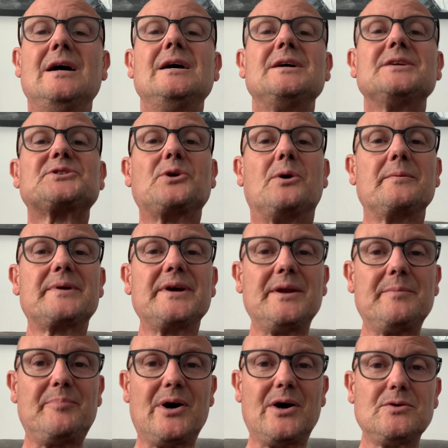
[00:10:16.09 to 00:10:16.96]
So I'm going to
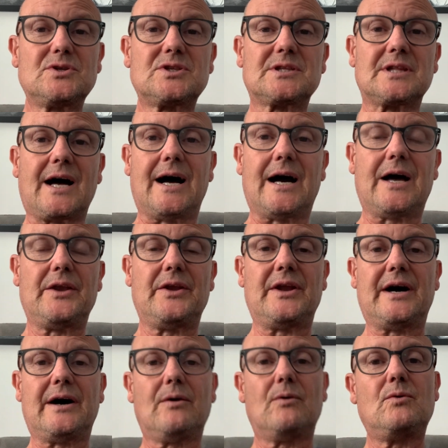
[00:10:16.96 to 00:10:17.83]
post that.
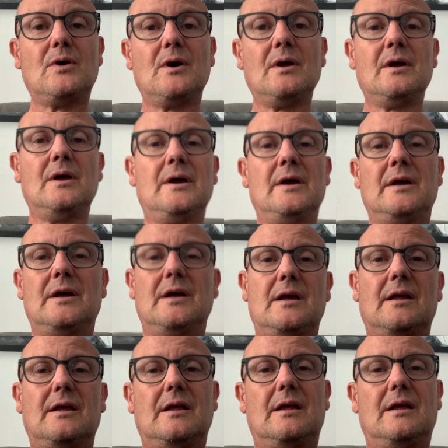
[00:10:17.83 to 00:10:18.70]
Now,
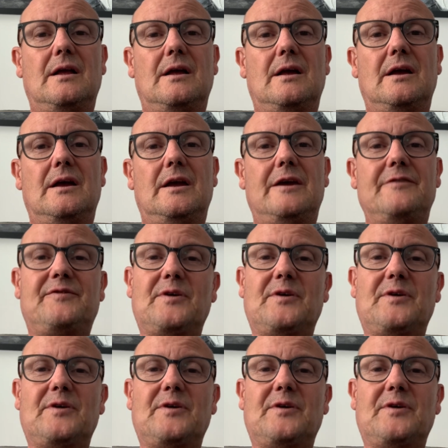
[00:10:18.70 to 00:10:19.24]
if